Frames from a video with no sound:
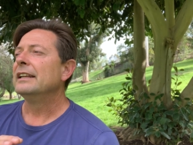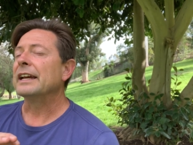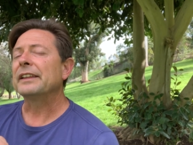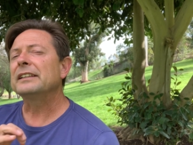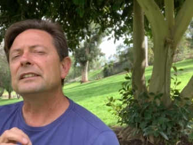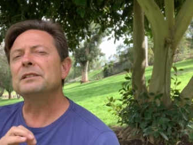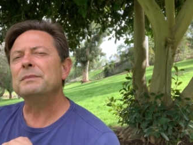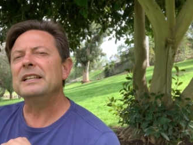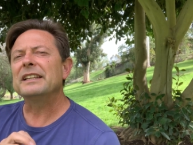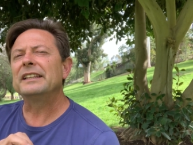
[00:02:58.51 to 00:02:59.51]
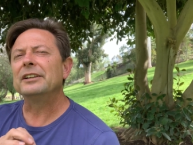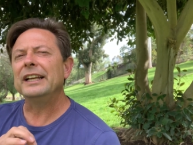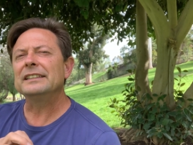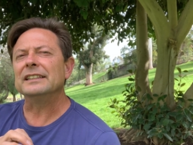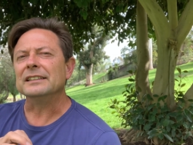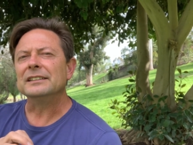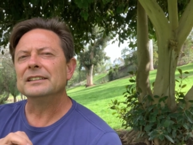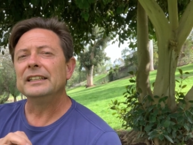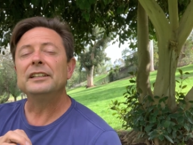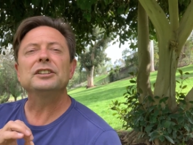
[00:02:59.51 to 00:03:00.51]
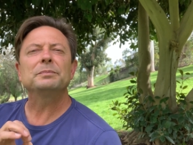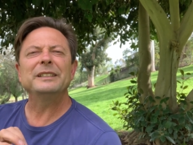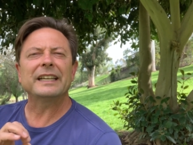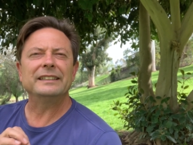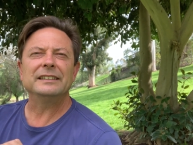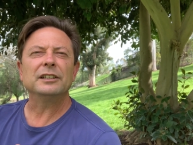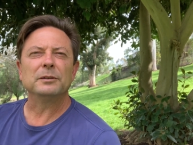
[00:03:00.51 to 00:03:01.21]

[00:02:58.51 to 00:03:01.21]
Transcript: Now that doesn't mean that there isn't. It just means I didn't